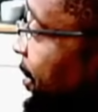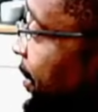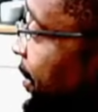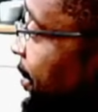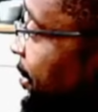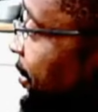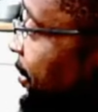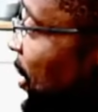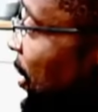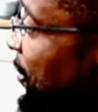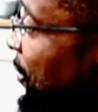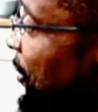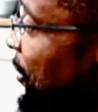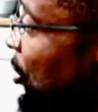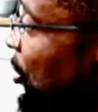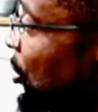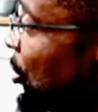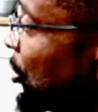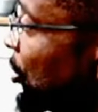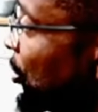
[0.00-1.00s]
if
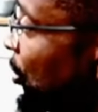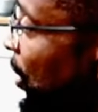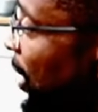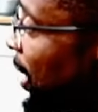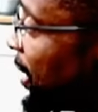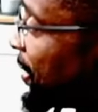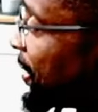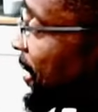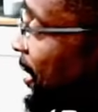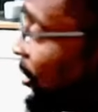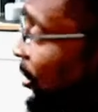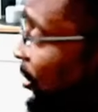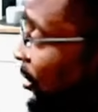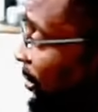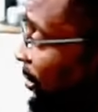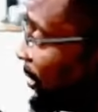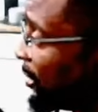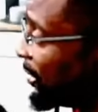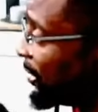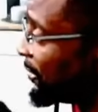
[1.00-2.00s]
you are still going to be
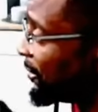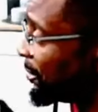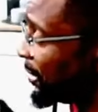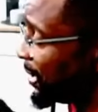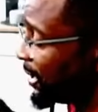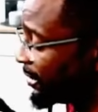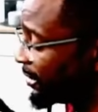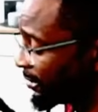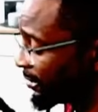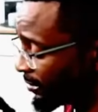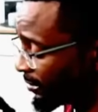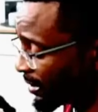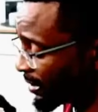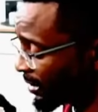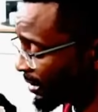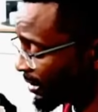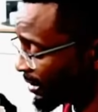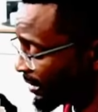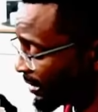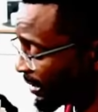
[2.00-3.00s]
with me,
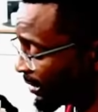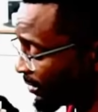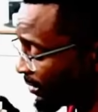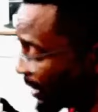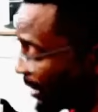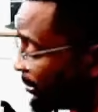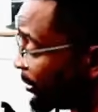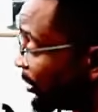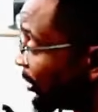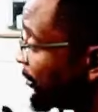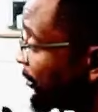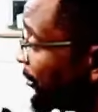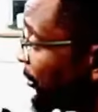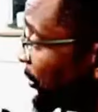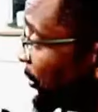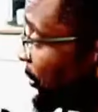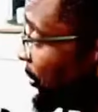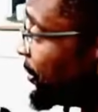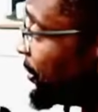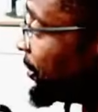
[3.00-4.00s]
then grab your phone,
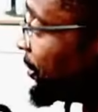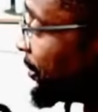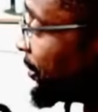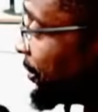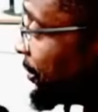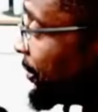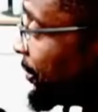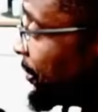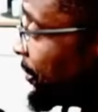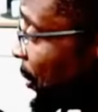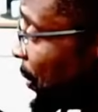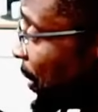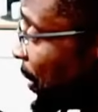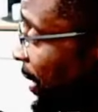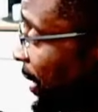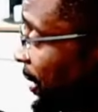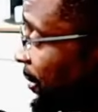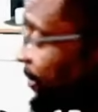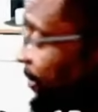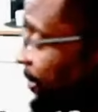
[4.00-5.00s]

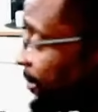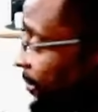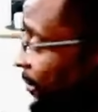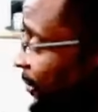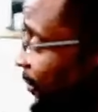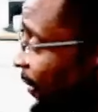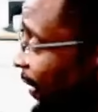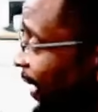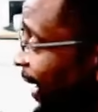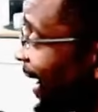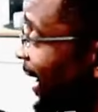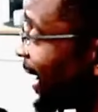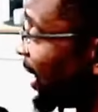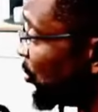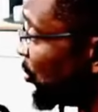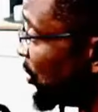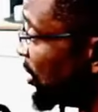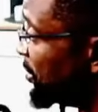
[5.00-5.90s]
okay? I will be